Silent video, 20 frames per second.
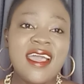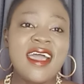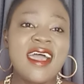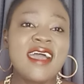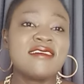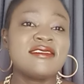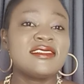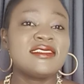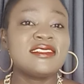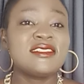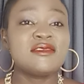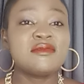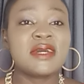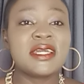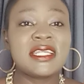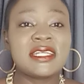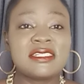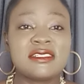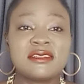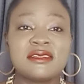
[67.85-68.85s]
how did you
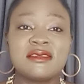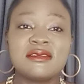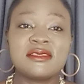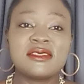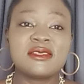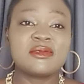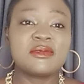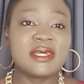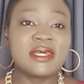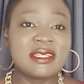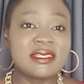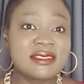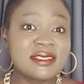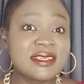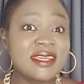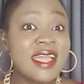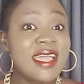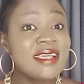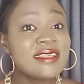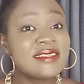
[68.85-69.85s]
manage to lose weight?
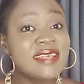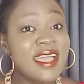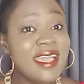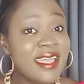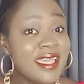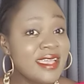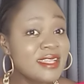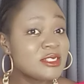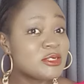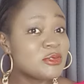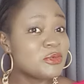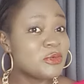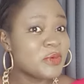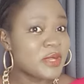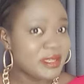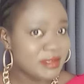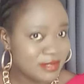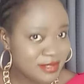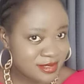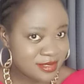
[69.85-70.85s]
Guys, I had
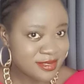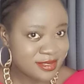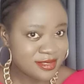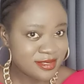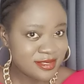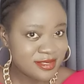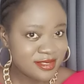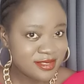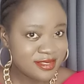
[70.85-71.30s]
weight.